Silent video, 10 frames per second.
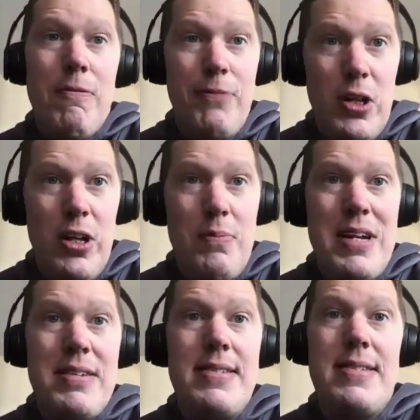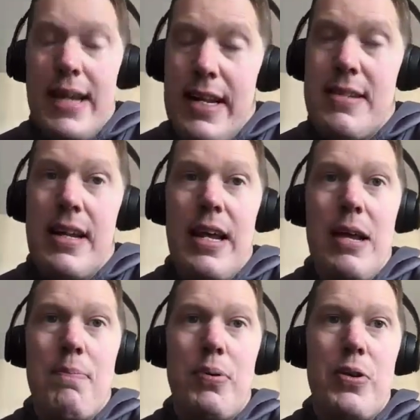Fulham did
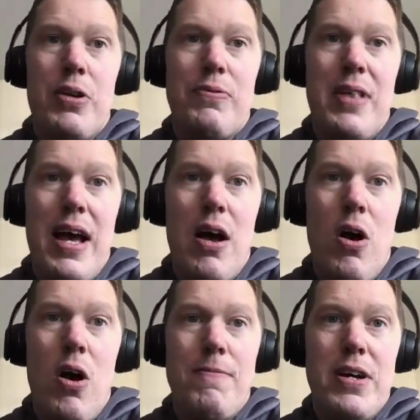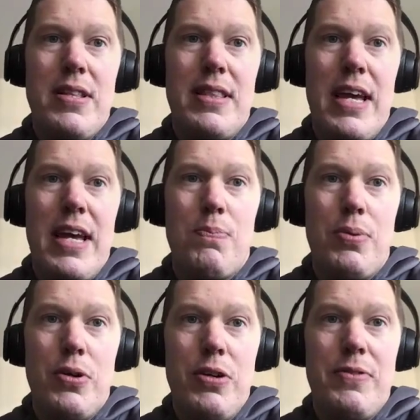improve their offer. They
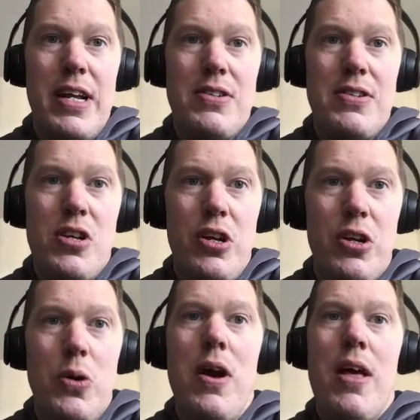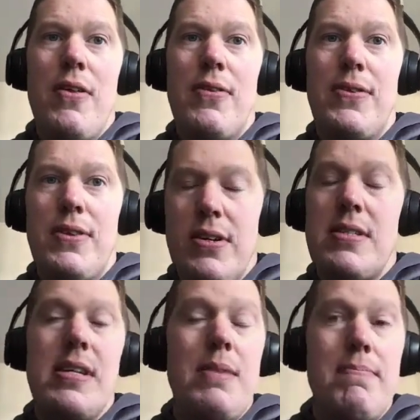improved it to
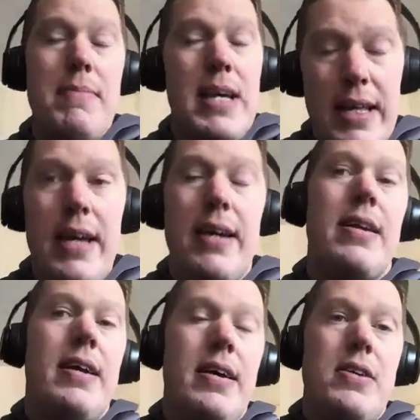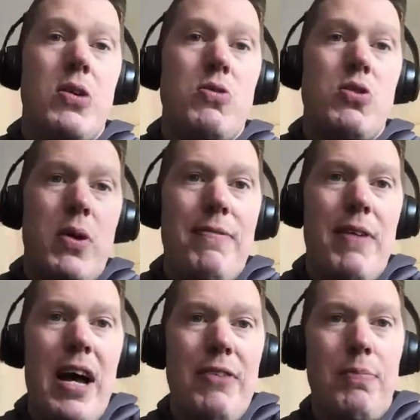30 million. So
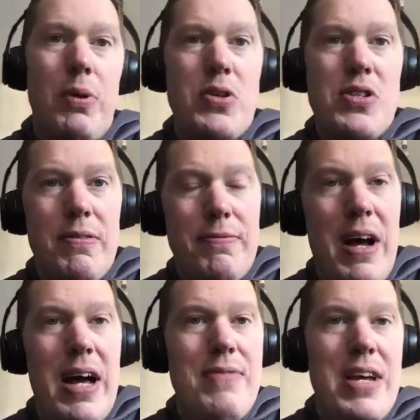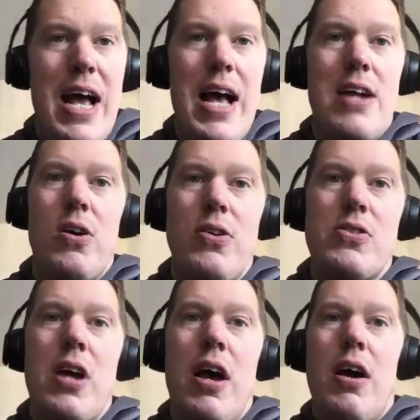25 plus 5 in
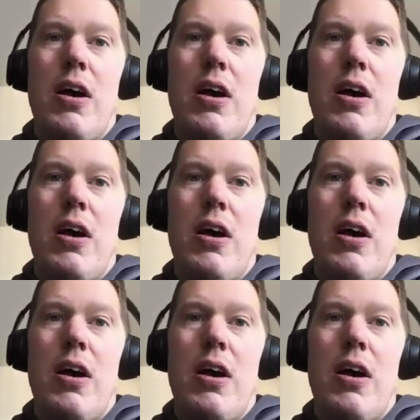add-ons.